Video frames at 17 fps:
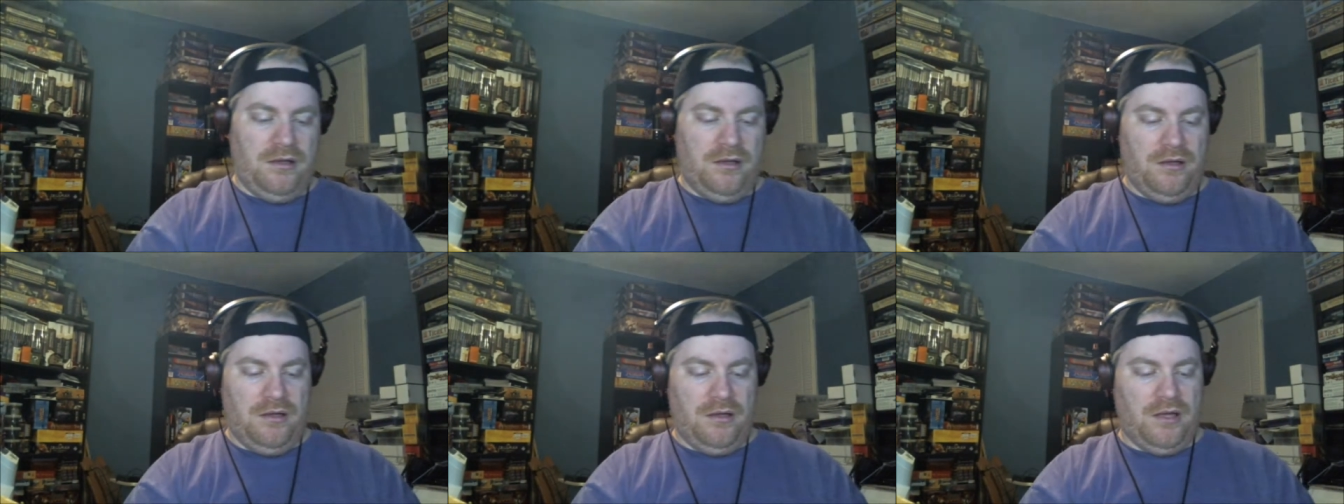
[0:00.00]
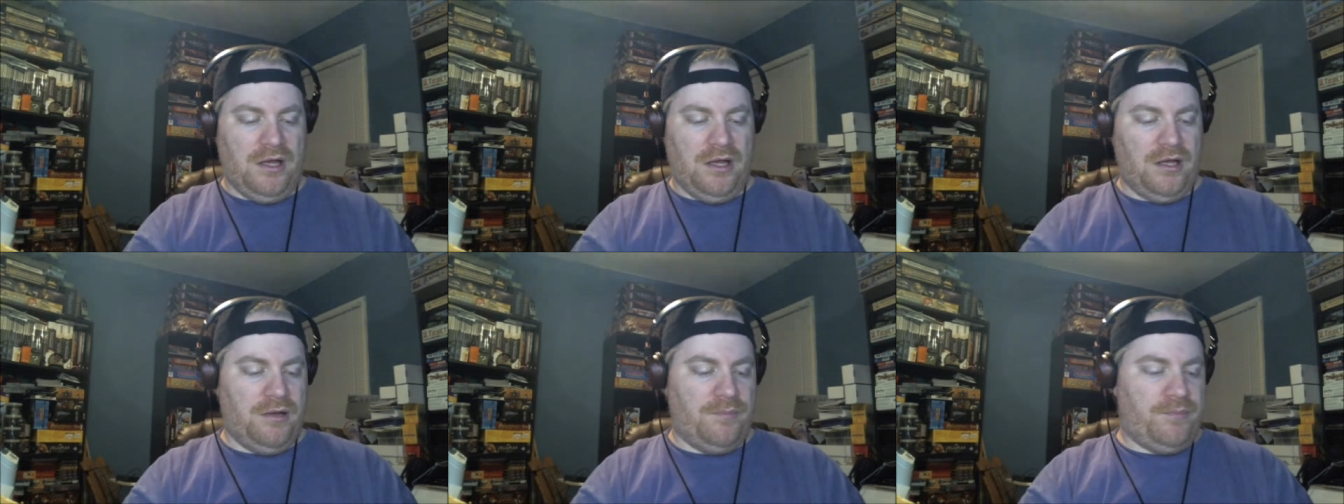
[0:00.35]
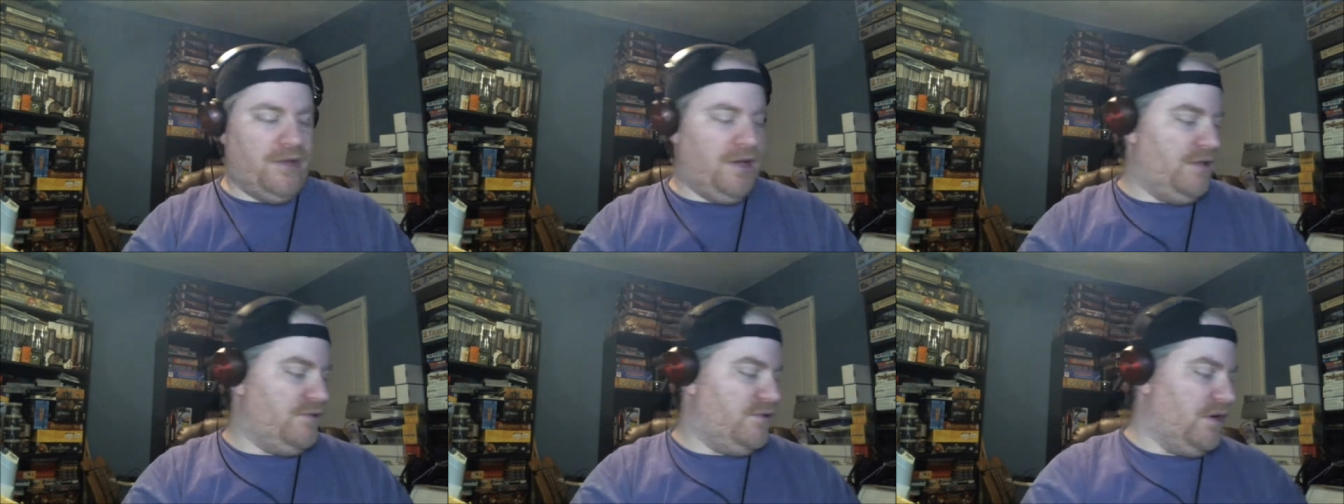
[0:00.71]
And a
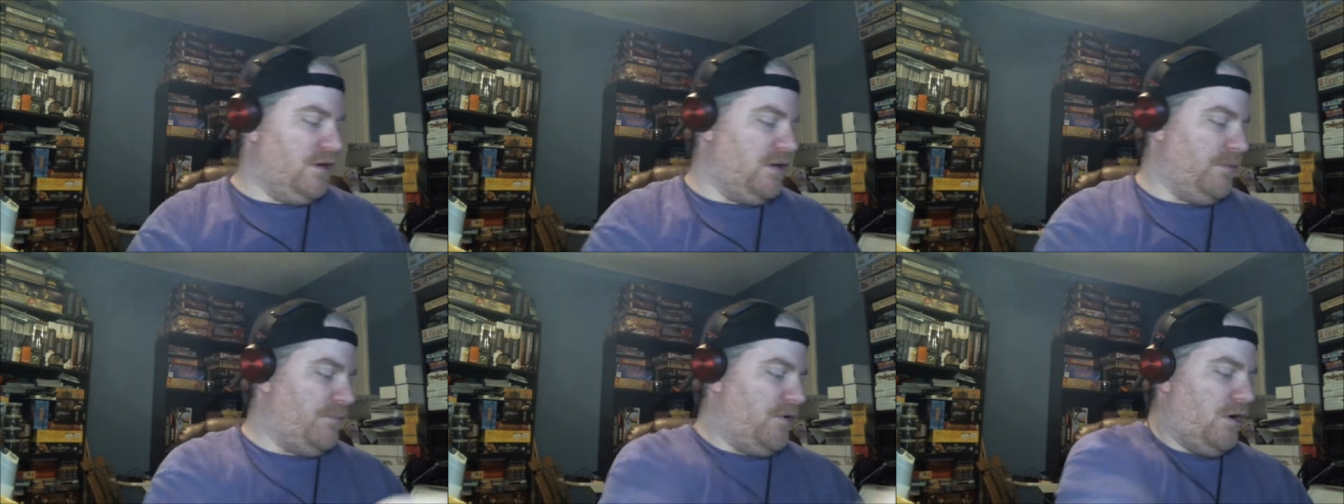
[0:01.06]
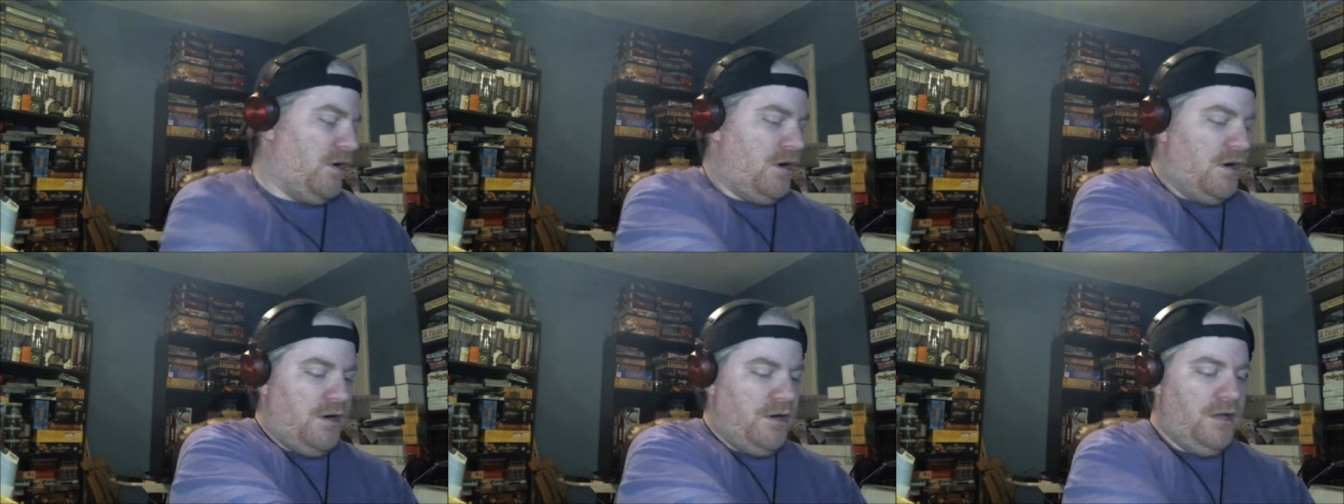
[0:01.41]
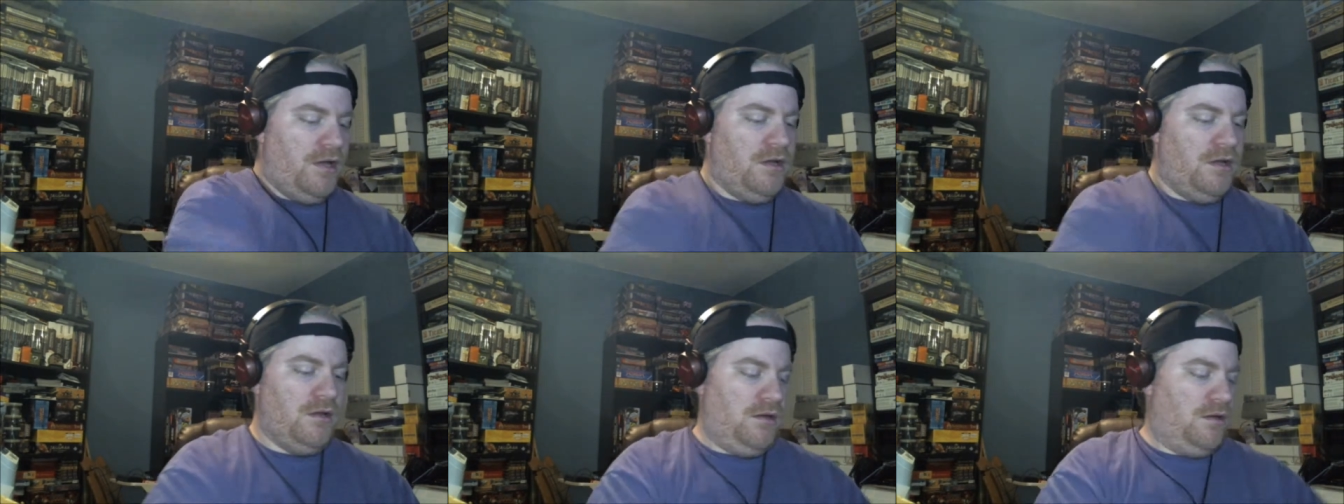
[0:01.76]
Plains and a tip card.
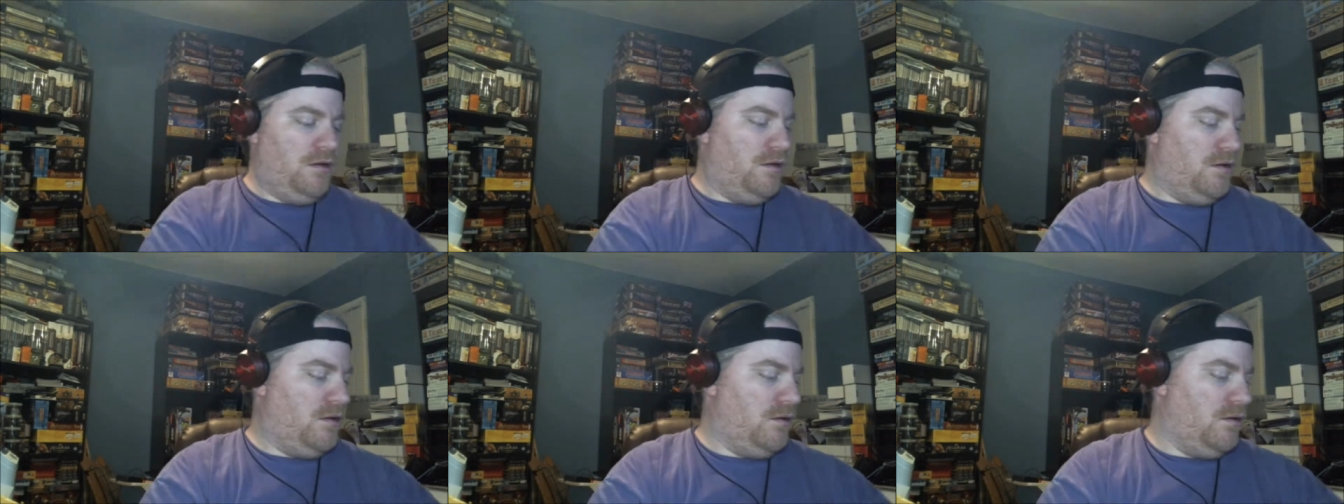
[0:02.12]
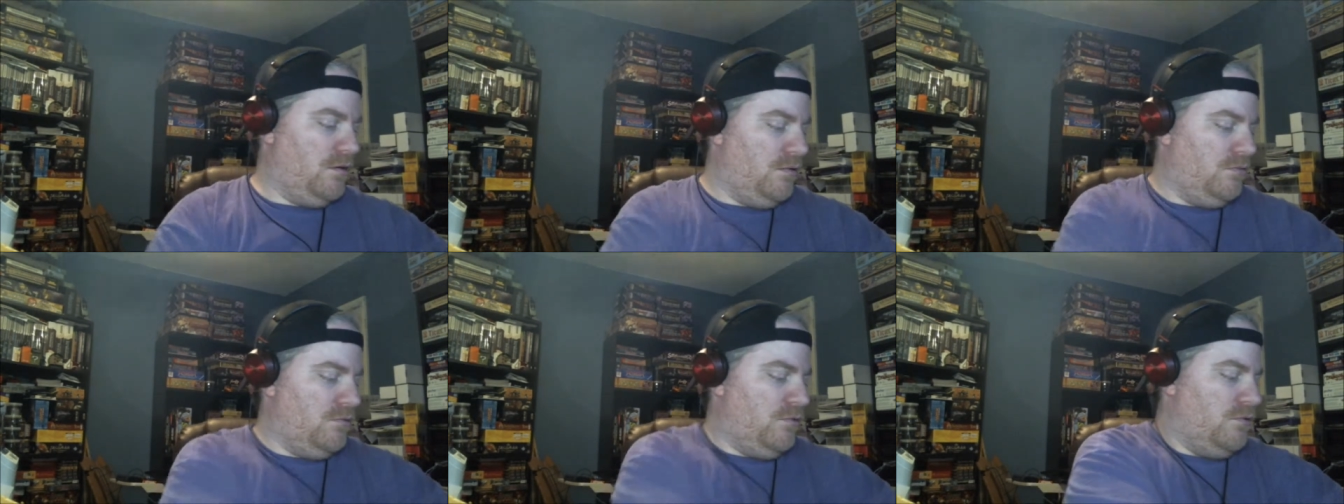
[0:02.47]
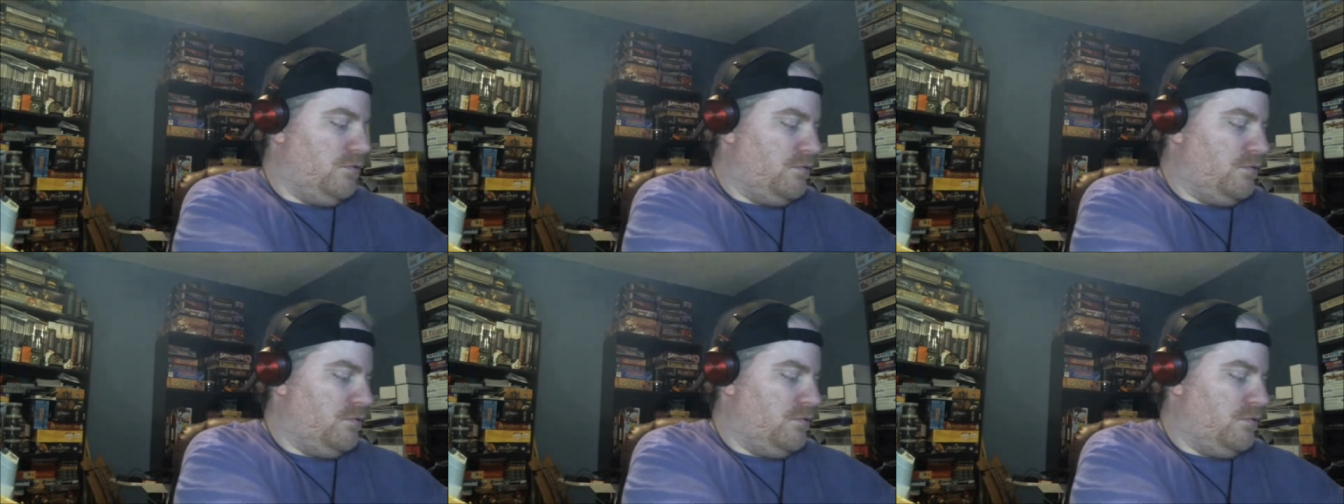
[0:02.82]
Ooh,